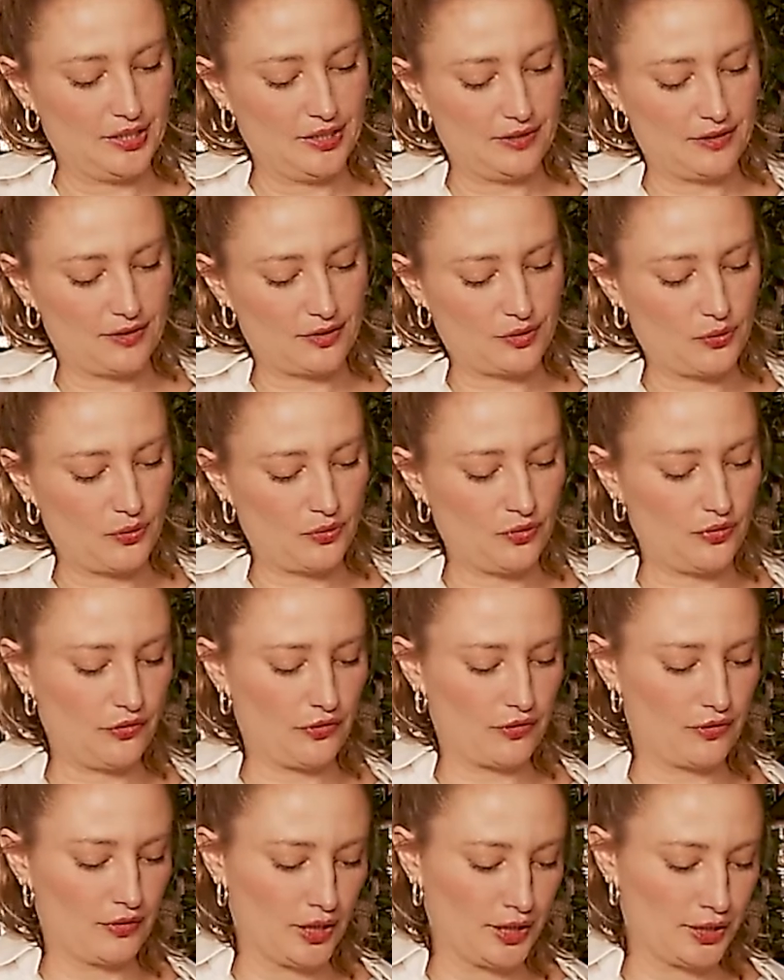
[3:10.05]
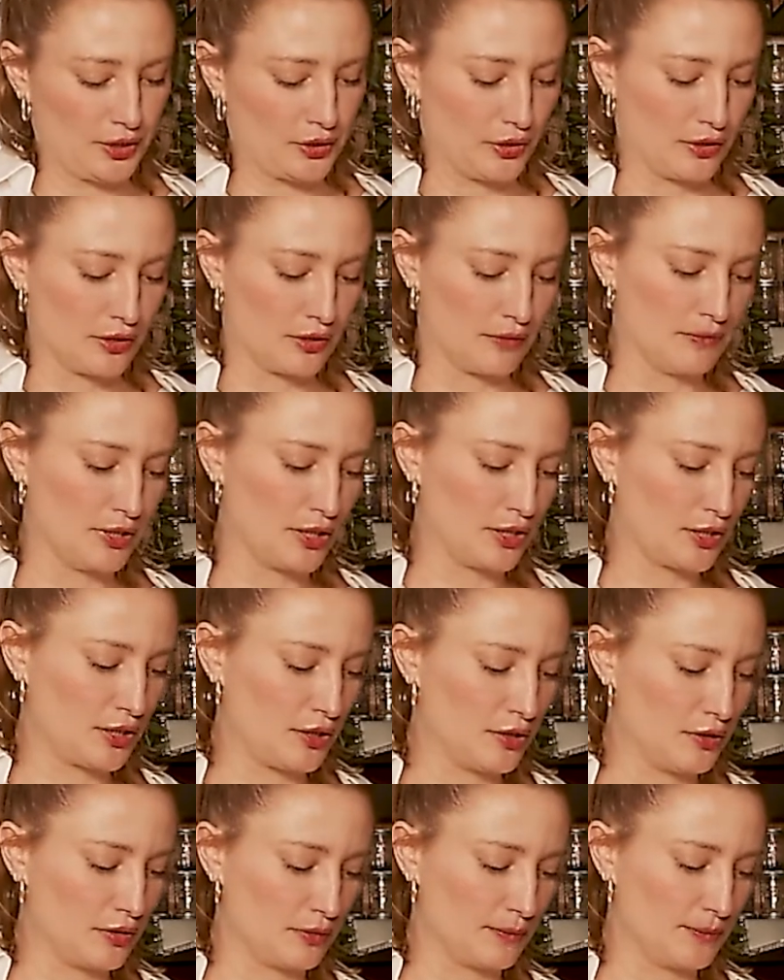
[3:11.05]
In school, they're like, cut them in
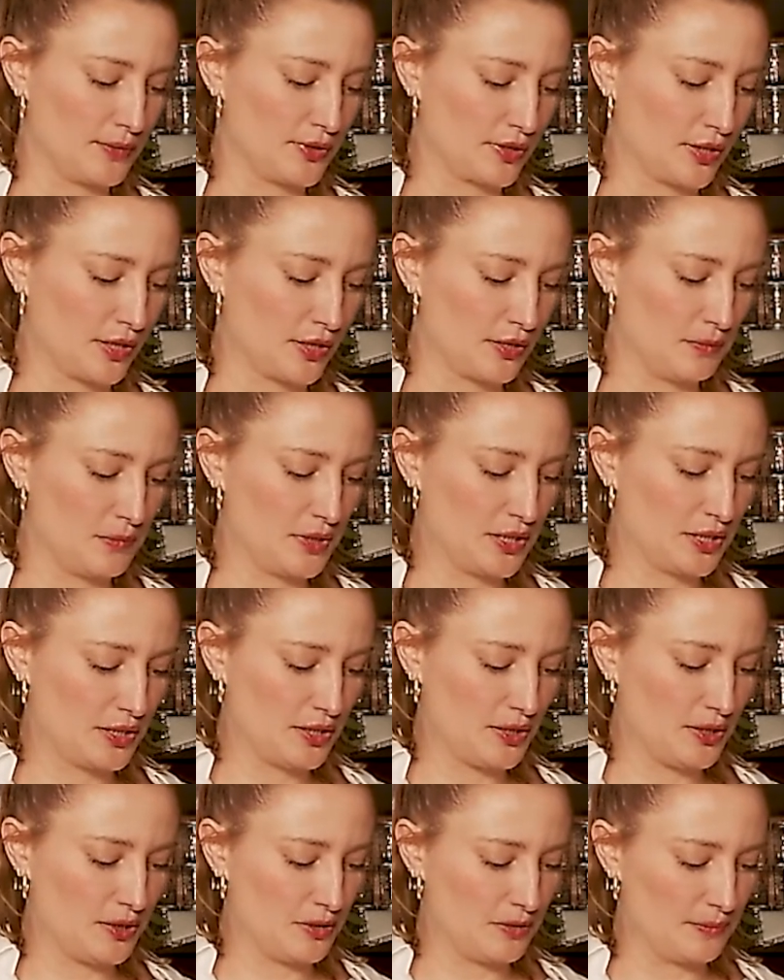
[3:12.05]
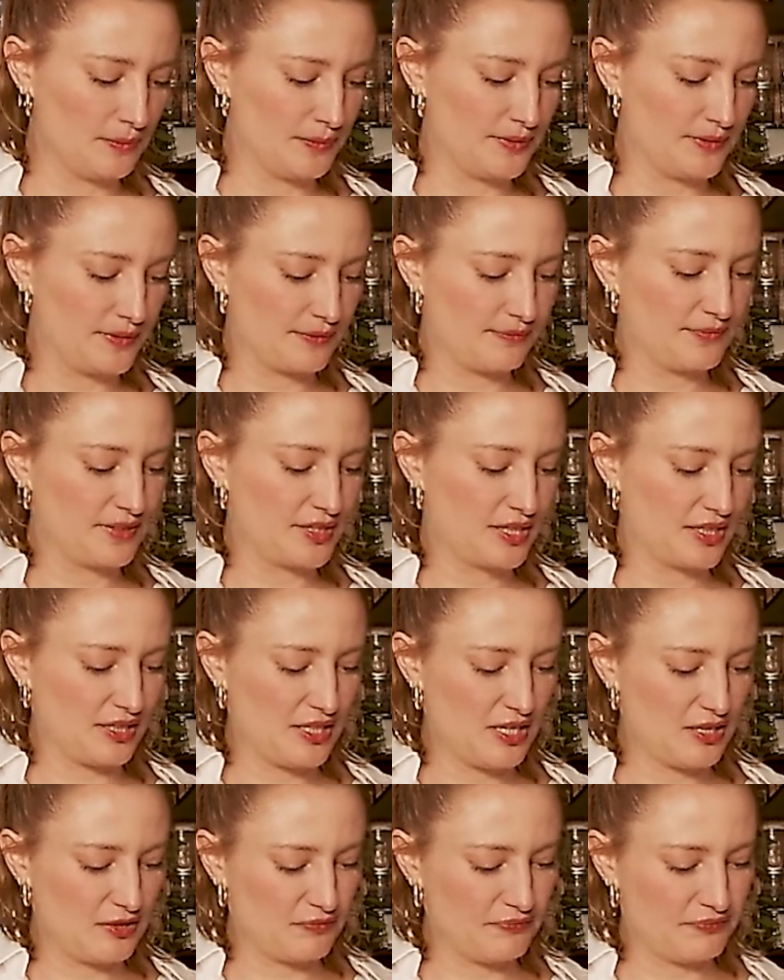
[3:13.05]
cubes, cut them in cubes. It's like,
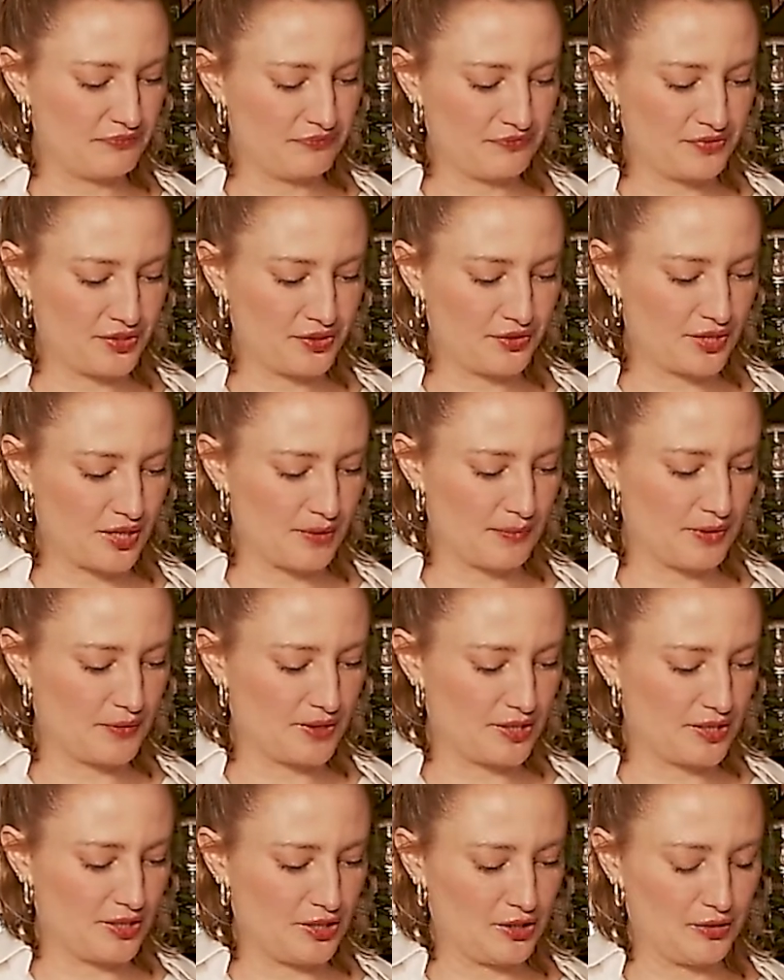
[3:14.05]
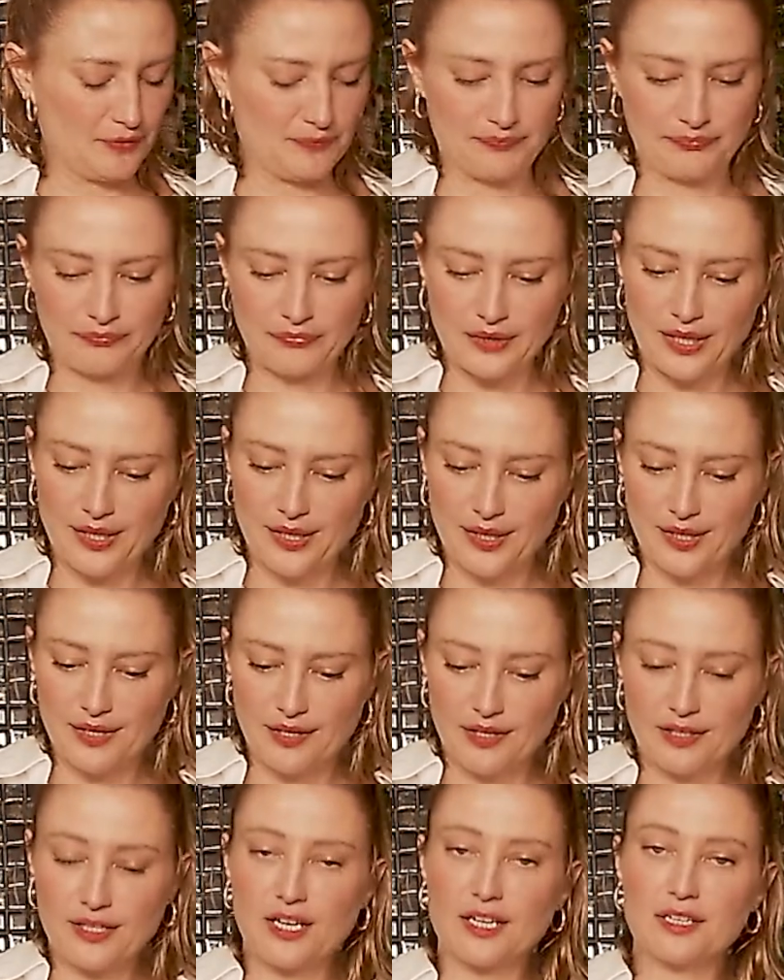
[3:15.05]
no, don't tell me what to do.
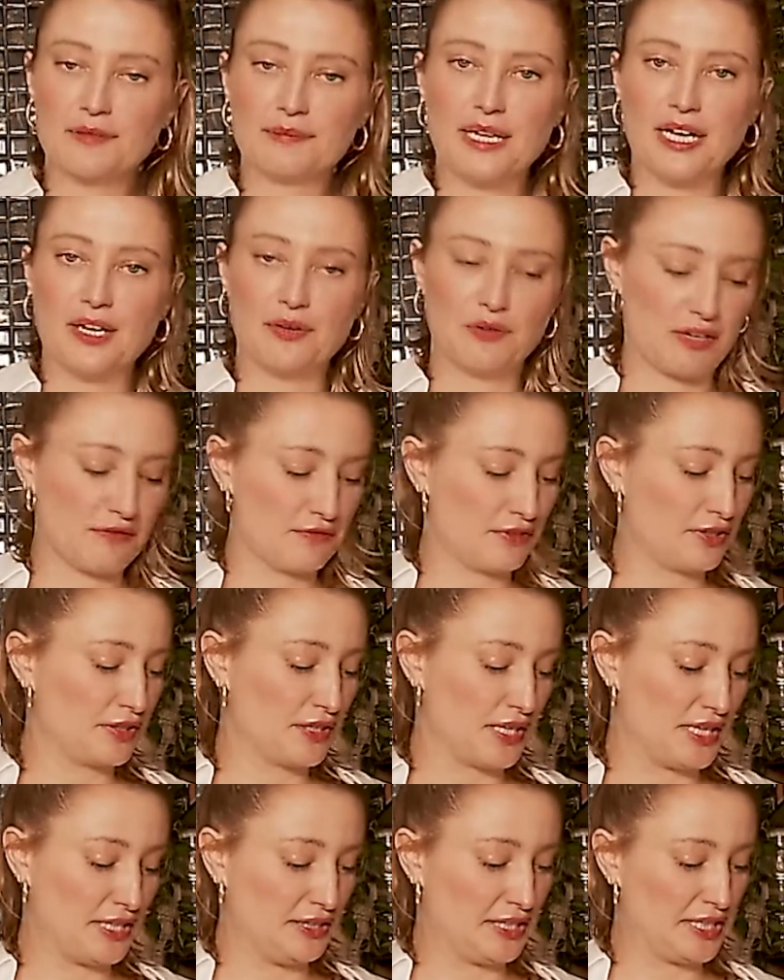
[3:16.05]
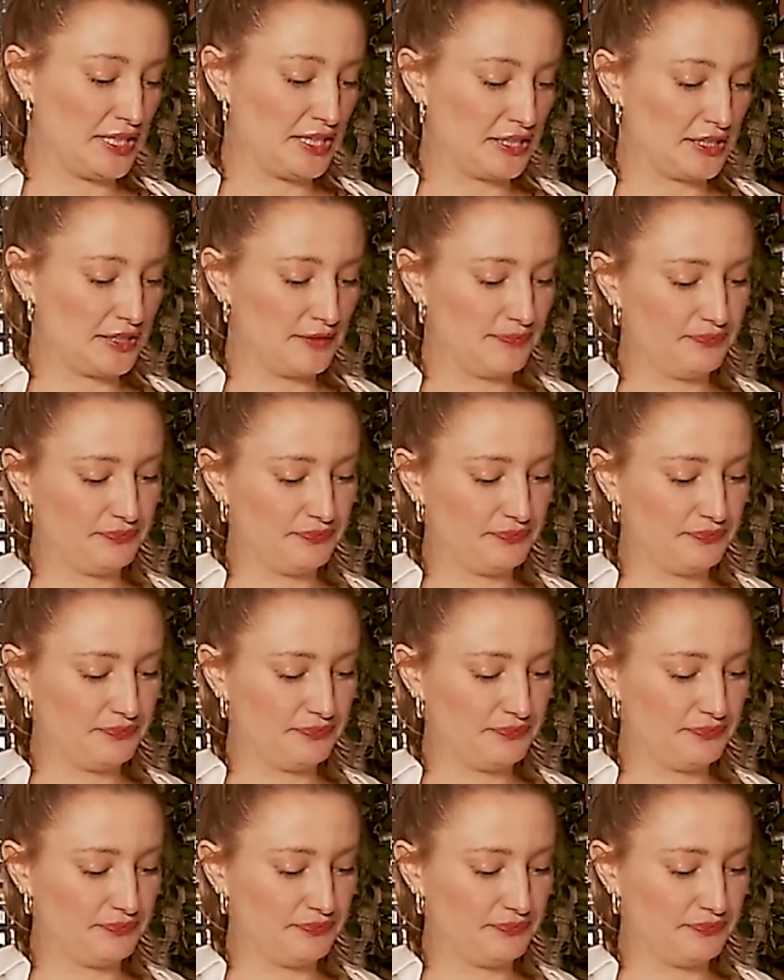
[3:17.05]
I'll cut them however I like.